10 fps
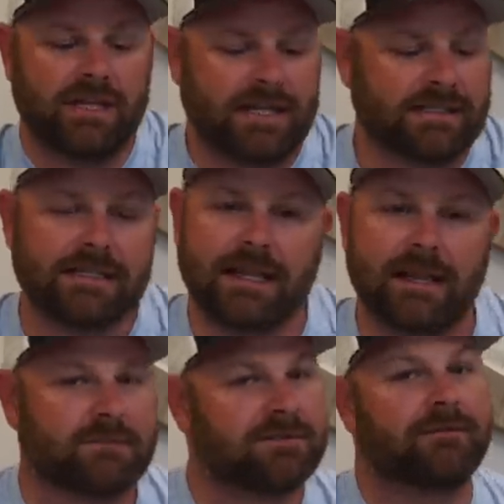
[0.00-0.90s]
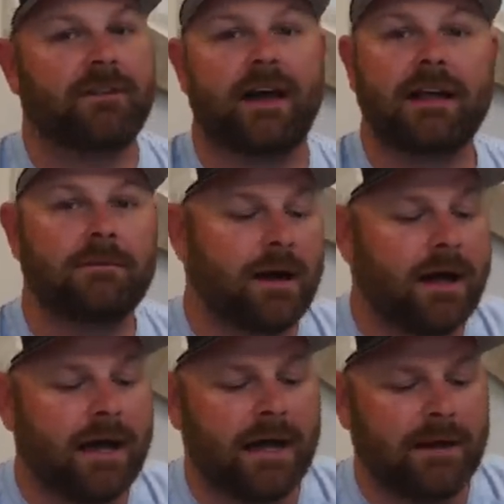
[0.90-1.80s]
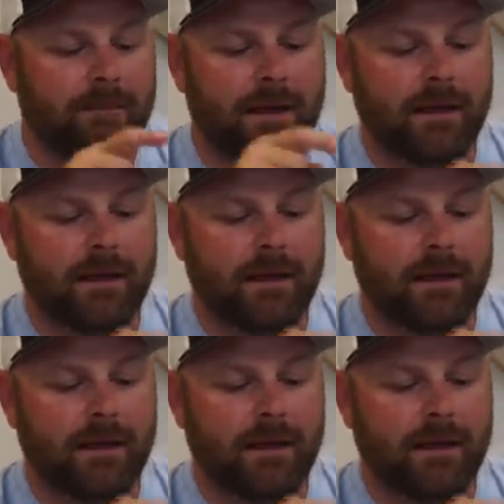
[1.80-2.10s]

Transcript: And as this thing comes flying by,